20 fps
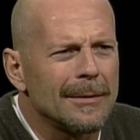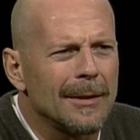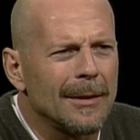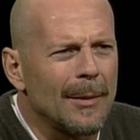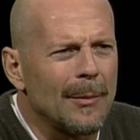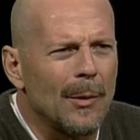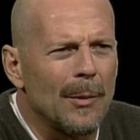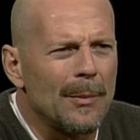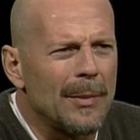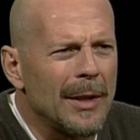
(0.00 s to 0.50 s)

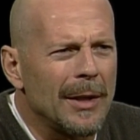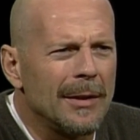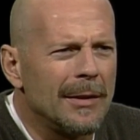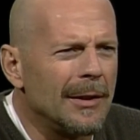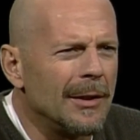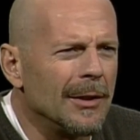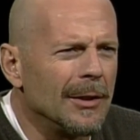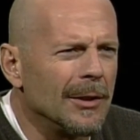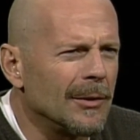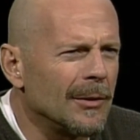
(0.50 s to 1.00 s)
I'm a big
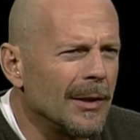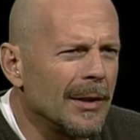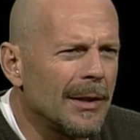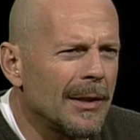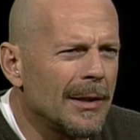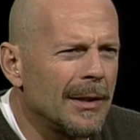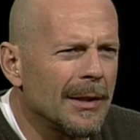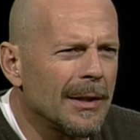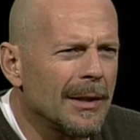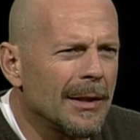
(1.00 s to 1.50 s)
deal or
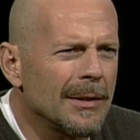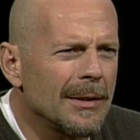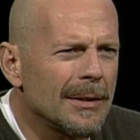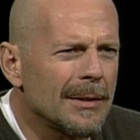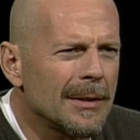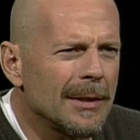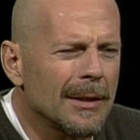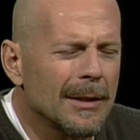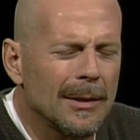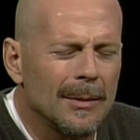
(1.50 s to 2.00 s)
anything. I just
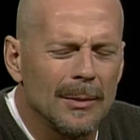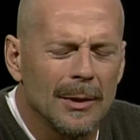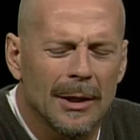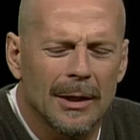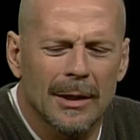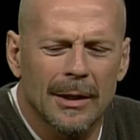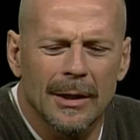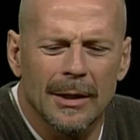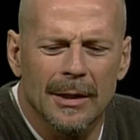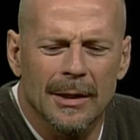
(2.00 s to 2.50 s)
think I'm
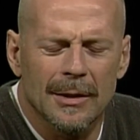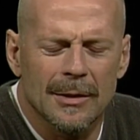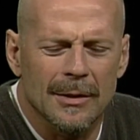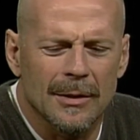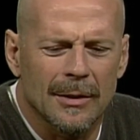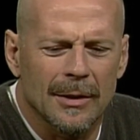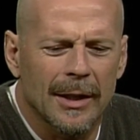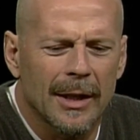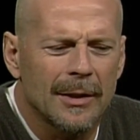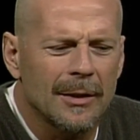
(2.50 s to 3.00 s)
lucky, that's all.
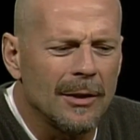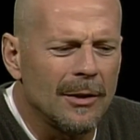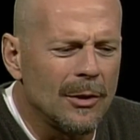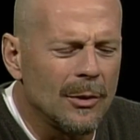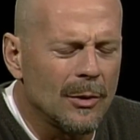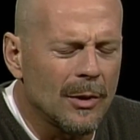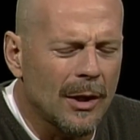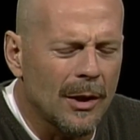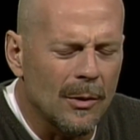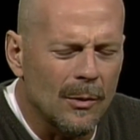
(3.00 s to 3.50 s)
I get to do
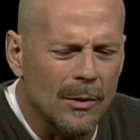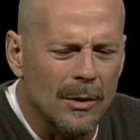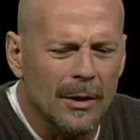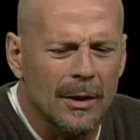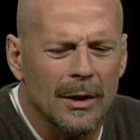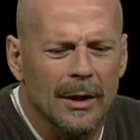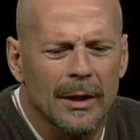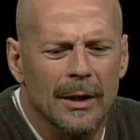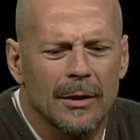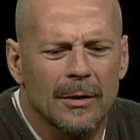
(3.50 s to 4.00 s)
what I
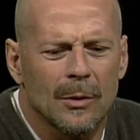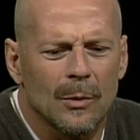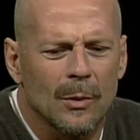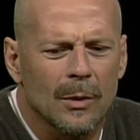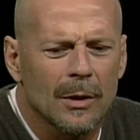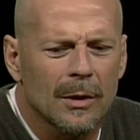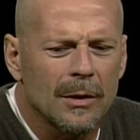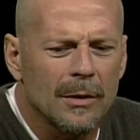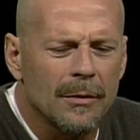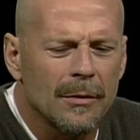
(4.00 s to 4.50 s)
want. I get to
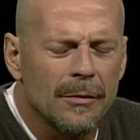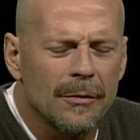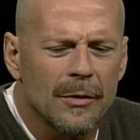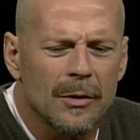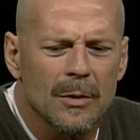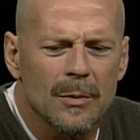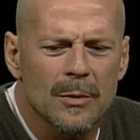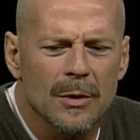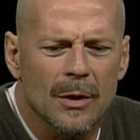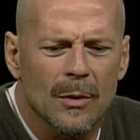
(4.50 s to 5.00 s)
work on
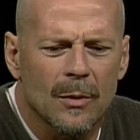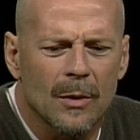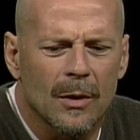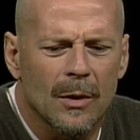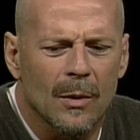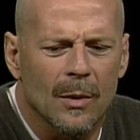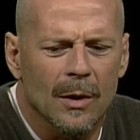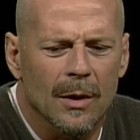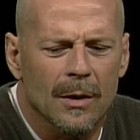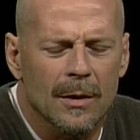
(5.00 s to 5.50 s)
films I want to
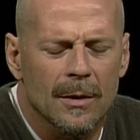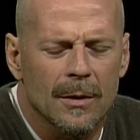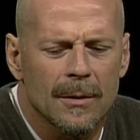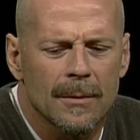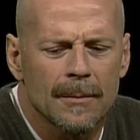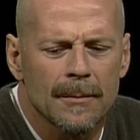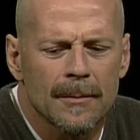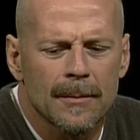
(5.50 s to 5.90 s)
work on,